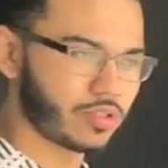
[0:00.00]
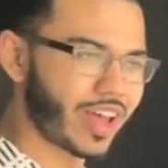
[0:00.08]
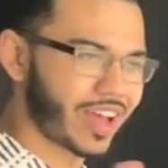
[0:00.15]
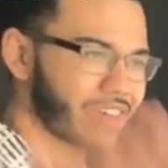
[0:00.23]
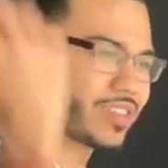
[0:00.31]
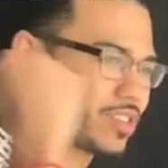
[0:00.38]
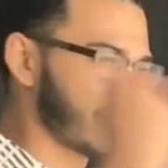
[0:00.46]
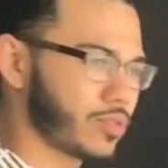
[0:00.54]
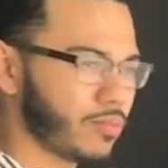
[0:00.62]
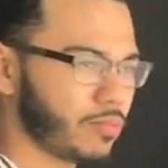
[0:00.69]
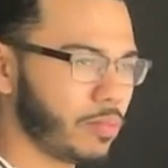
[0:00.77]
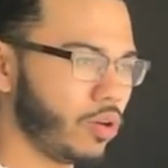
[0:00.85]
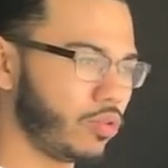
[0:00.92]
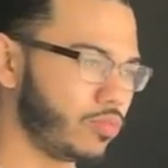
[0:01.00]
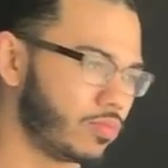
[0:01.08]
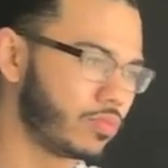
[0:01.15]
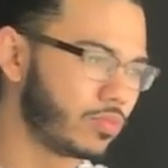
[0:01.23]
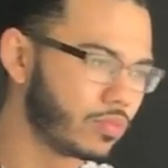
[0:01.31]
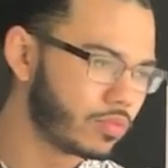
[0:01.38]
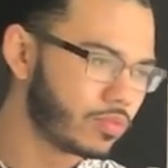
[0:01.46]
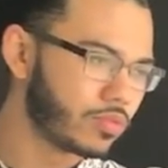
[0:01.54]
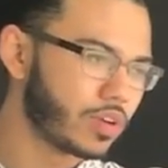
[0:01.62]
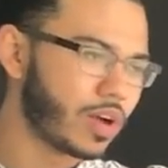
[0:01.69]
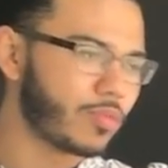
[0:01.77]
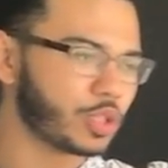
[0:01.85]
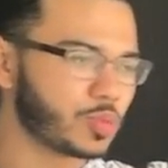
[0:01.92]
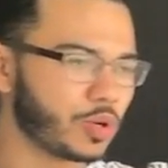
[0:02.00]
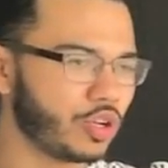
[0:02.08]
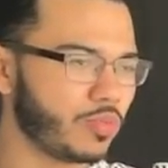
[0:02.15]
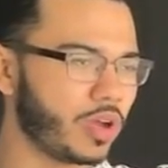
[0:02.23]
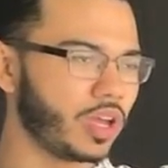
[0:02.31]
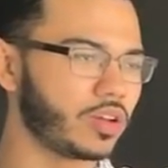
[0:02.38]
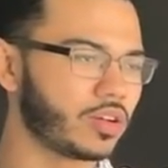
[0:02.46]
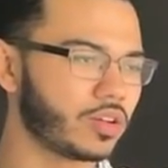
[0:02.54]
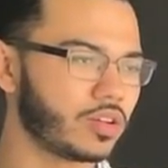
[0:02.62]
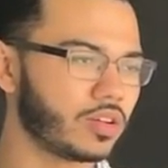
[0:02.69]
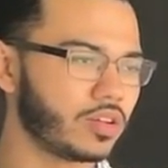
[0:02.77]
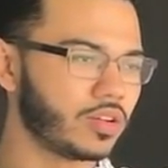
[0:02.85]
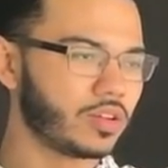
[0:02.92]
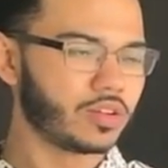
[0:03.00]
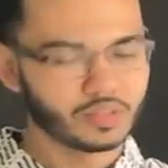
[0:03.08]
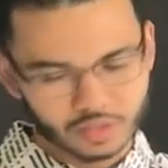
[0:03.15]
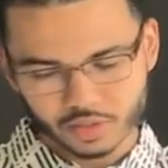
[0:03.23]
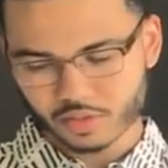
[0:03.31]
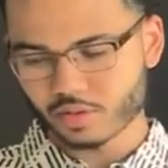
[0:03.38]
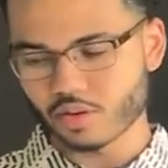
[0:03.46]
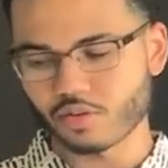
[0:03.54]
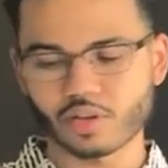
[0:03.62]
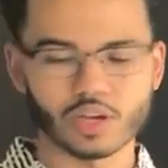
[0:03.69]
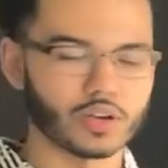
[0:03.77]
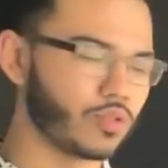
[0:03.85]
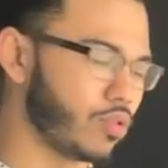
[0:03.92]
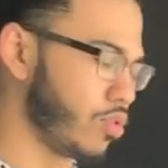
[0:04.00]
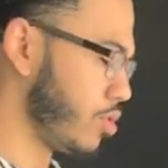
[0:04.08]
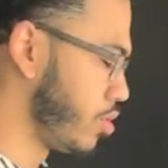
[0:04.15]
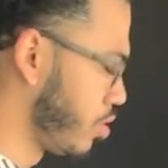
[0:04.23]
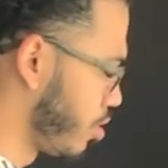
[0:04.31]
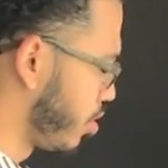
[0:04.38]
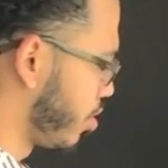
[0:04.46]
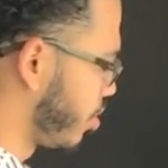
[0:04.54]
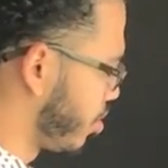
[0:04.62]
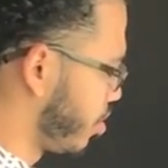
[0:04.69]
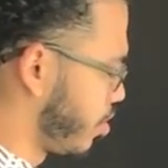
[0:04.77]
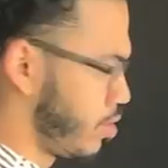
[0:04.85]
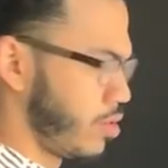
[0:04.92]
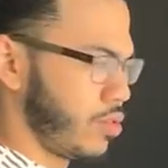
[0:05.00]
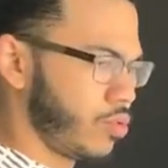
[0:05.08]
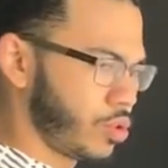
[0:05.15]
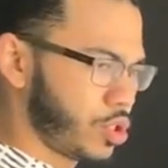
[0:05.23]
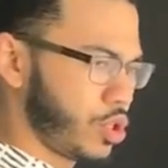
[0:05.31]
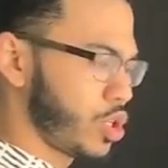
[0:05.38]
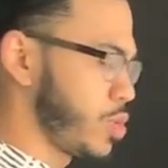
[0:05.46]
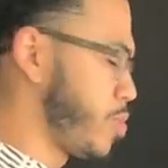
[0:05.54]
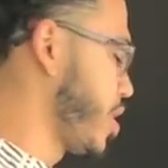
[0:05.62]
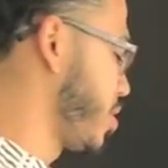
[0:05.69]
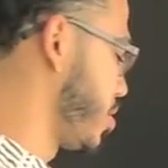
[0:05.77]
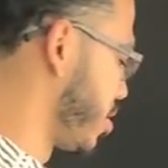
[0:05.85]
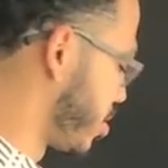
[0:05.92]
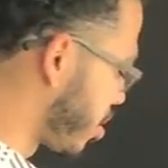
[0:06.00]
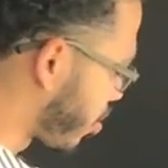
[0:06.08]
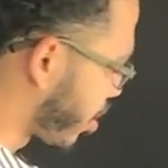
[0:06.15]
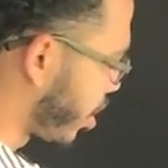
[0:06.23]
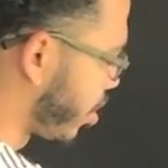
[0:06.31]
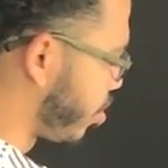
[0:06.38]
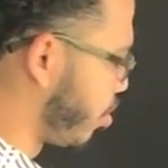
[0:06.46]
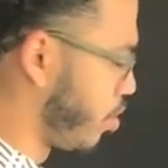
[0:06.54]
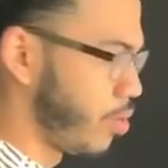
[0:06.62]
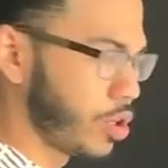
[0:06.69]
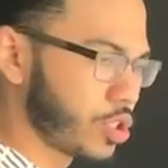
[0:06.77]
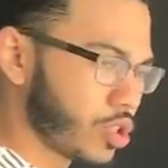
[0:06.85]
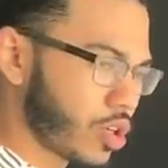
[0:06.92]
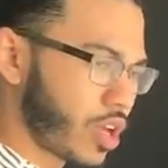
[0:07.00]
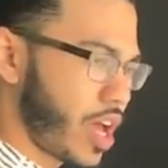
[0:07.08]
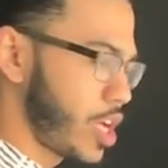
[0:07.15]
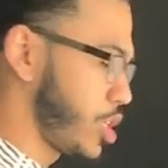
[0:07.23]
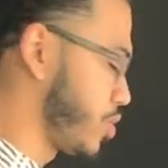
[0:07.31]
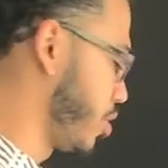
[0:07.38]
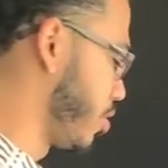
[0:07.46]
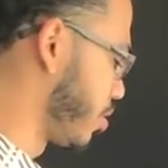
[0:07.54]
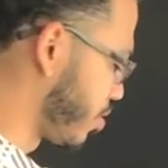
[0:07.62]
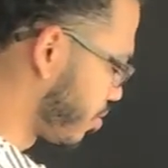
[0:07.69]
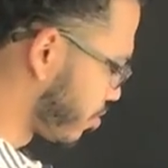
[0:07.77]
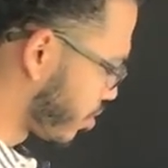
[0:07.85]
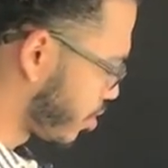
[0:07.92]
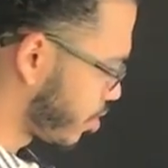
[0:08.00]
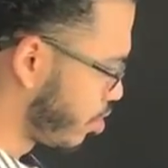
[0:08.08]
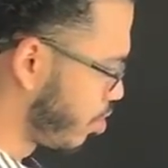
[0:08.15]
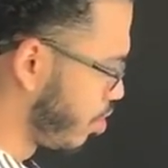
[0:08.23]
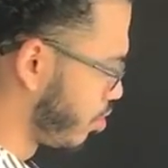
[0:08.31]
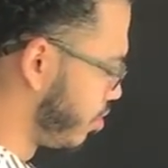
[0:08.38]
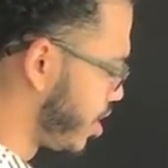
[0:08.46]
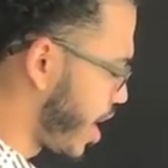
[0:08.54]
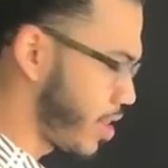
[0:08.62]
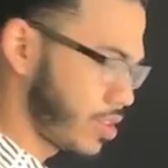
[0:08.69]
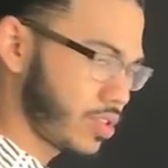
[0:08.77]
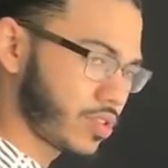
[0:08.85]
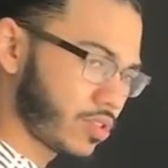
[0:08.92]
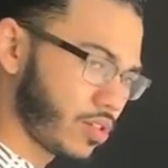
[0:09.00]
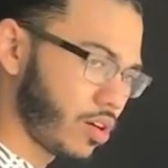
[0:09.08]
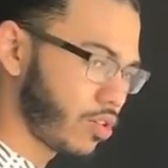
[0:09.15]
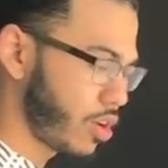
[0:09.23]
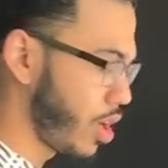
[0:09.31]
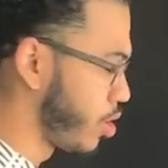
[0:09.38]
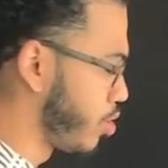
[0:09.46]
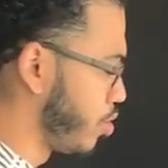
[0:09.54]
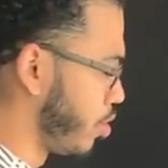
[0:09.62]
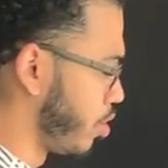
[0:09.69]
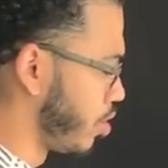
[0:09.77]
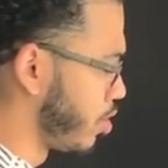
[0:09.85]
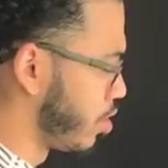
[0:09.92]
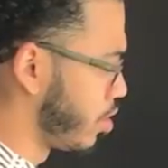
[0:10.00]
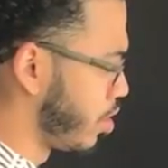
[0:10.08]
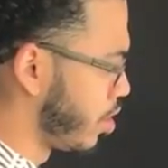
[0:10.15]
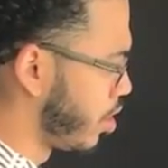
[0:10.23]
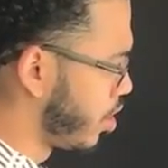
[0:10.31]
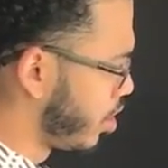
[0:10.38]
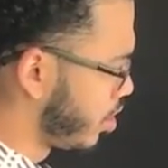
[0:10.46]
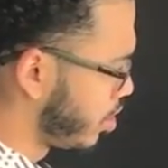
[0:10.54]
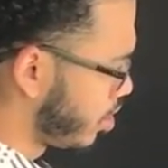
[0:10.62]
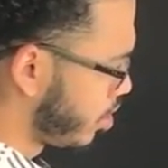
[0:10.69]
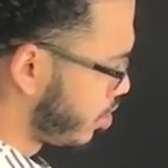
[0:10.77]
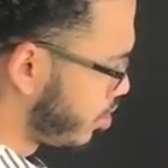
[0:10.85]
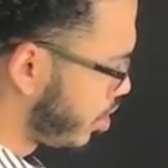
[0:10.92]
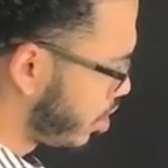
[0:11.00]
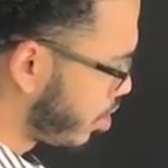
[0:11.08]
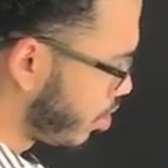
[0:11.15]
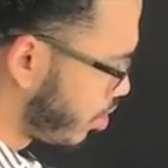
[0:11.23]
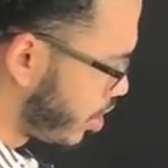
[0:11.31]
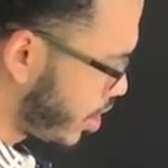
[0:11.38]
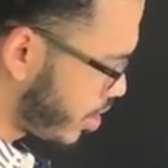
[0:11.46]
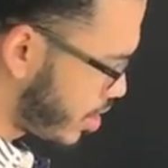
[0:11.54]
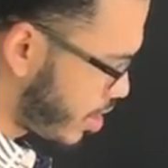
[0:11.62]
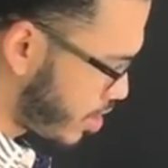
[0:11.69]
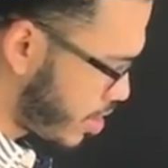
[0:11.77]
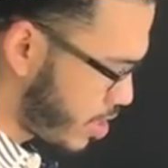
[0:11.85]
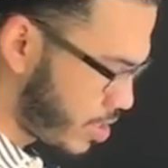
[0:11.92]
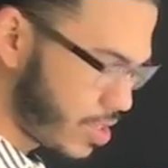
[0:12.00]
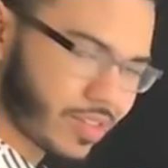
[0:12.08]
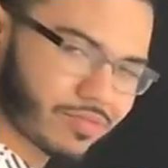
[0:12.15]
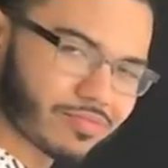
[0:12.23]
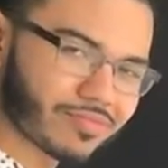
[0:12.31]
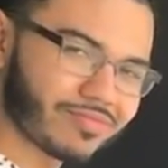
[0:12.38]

next boom how much money you make okay cool what's your expenses okay cool what's your cash flow cool debts okay cool you're gonna go this this this this